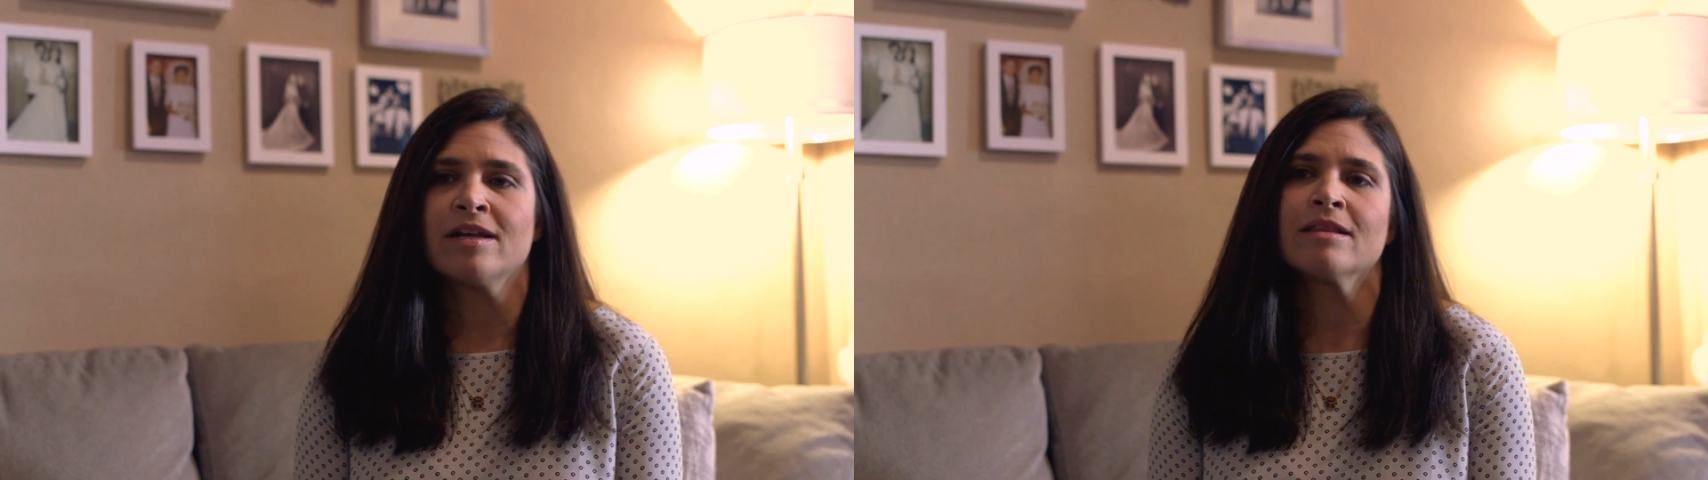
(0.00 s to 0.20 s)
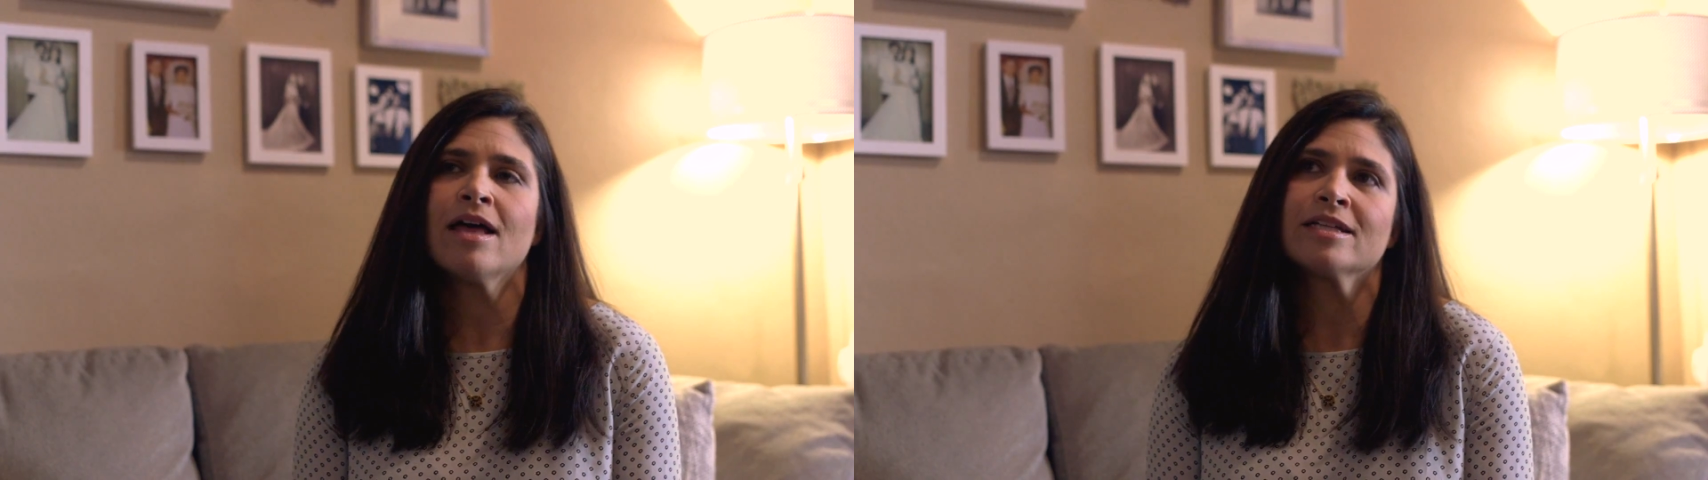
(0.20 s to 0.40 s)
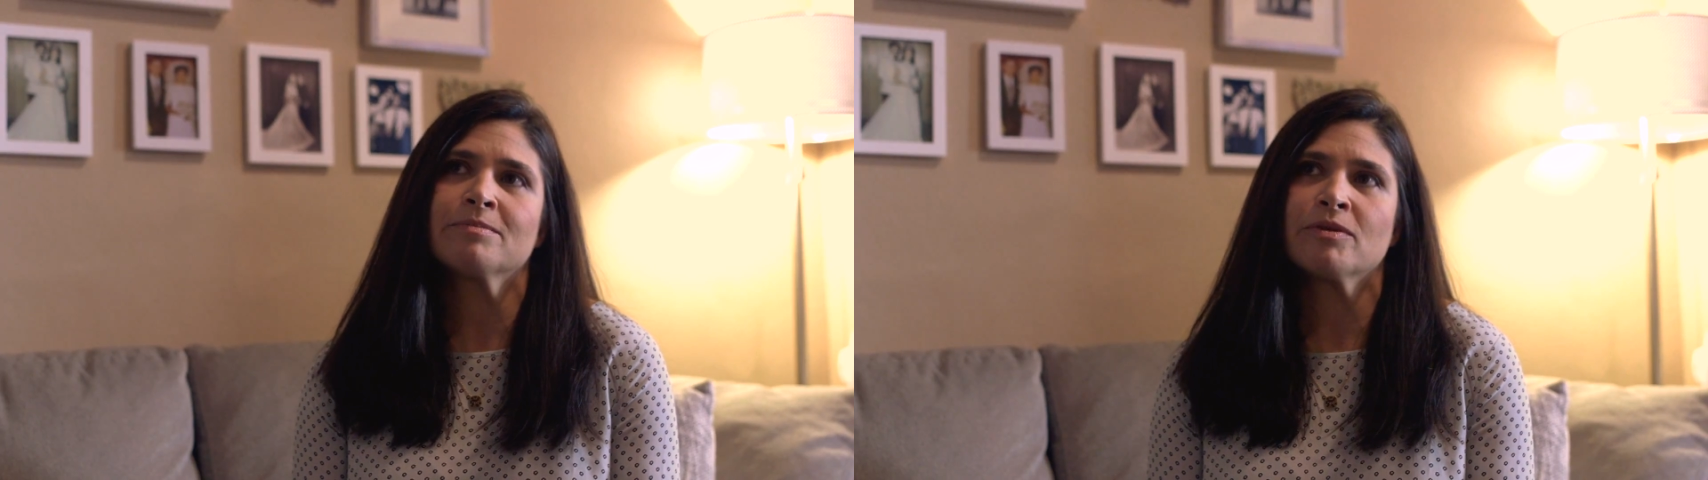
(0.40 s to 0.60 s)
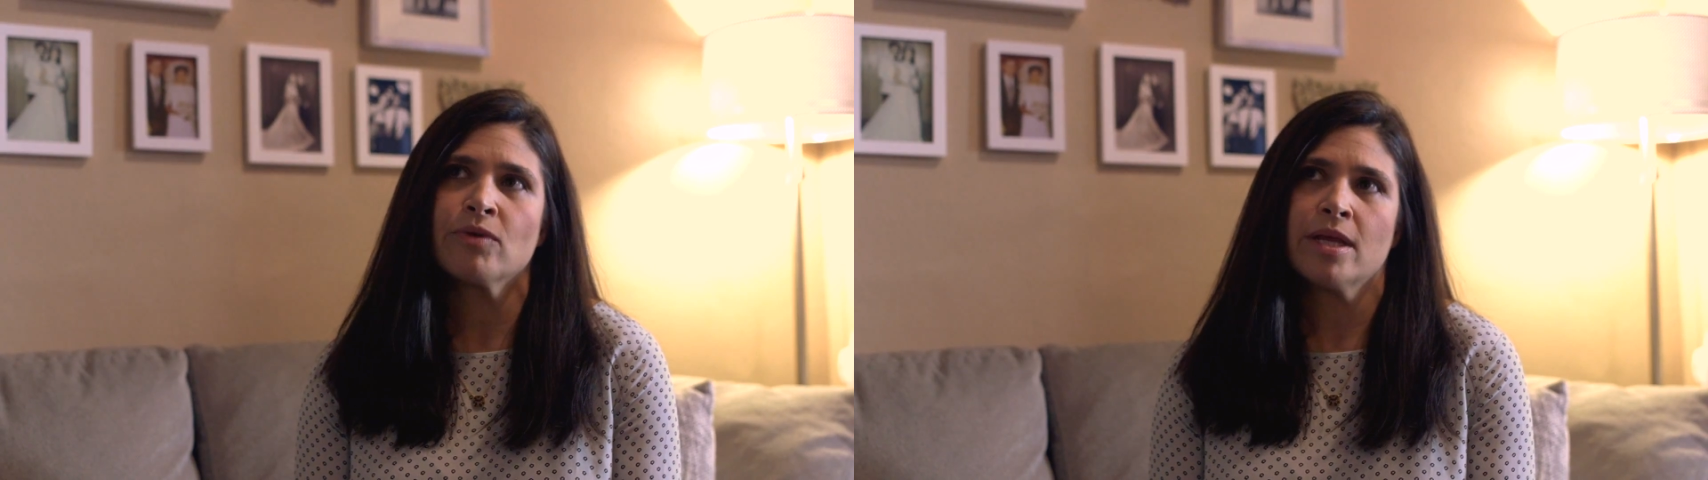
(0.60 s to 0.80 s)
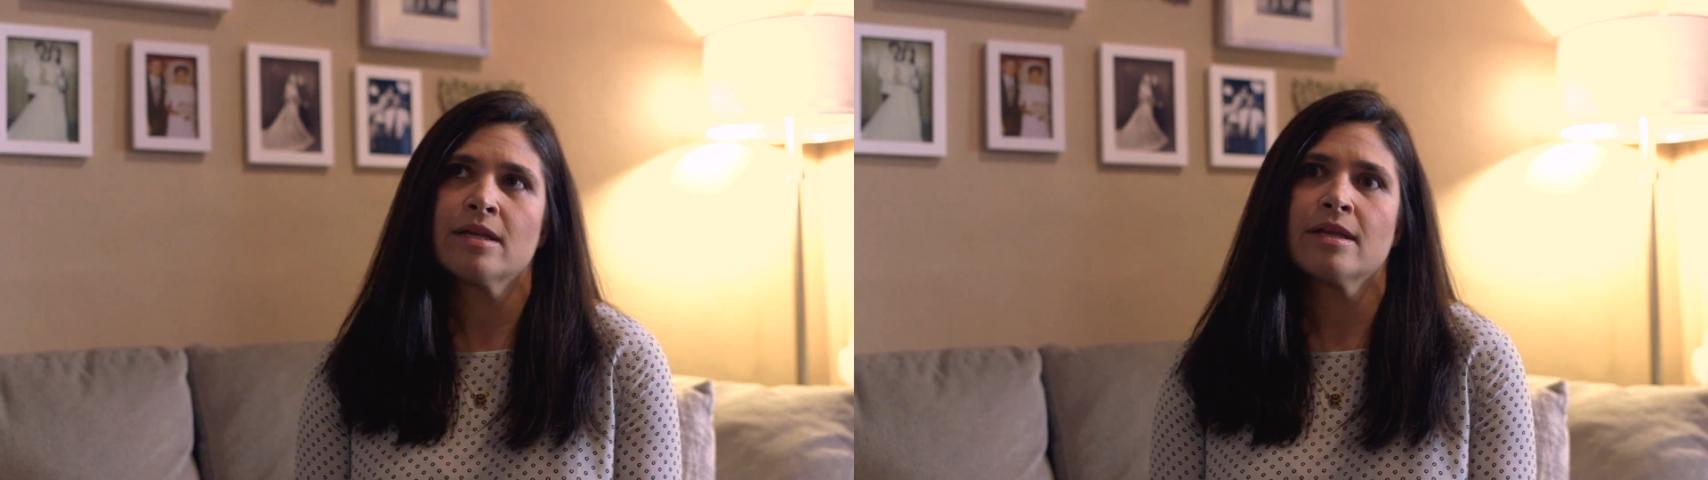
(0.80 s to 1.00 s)
and a lot has been
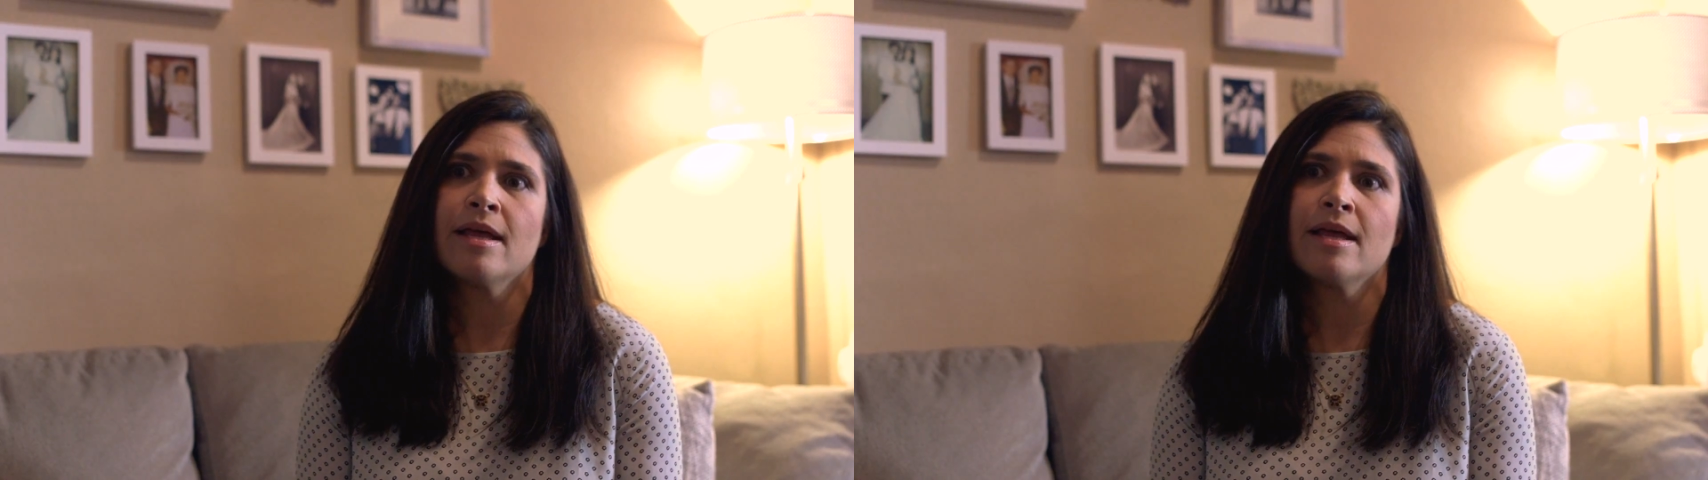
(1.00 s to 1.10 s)
written